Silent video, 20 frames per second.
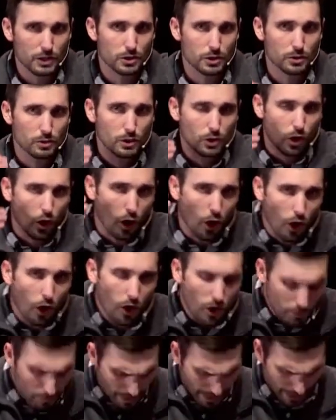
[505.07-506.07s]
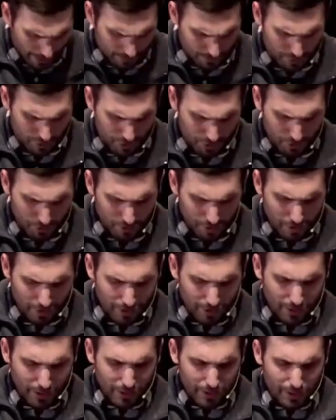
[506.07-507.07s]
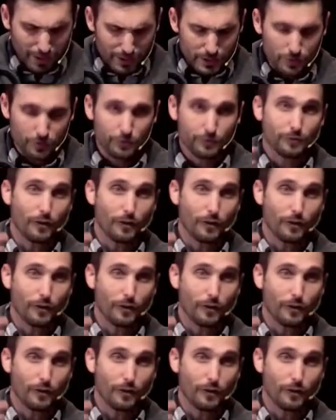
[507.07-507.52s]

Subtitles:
to call Matthew to